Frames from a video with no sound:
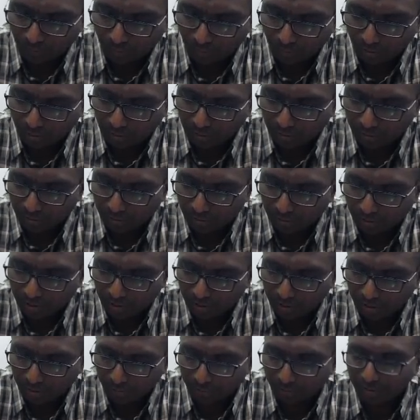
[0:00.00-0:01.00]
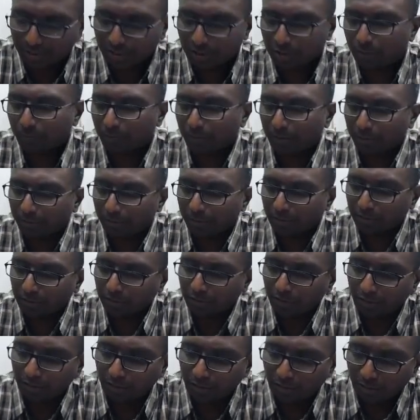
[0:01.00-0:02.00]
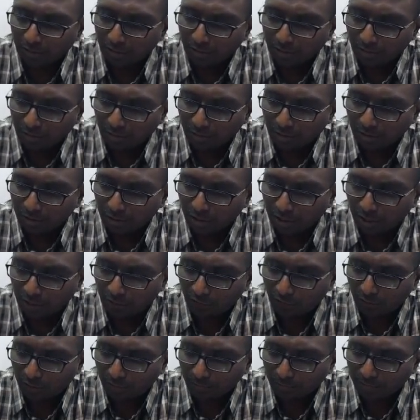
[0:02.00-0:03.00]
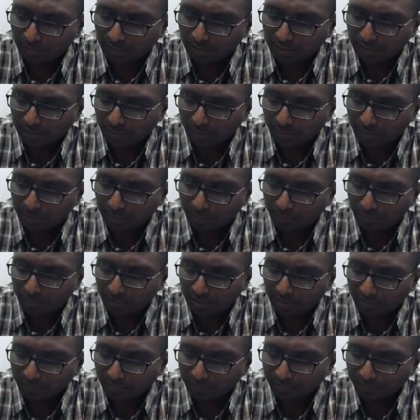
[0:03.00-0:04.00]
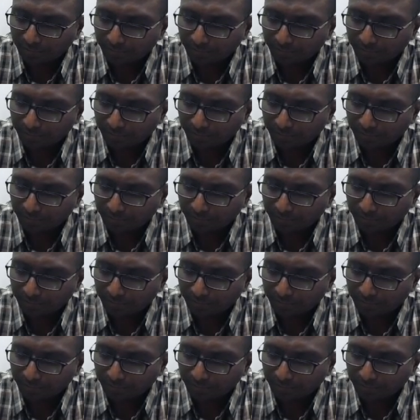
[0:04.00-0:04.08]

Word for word: Okay, share based payment. Short form SBP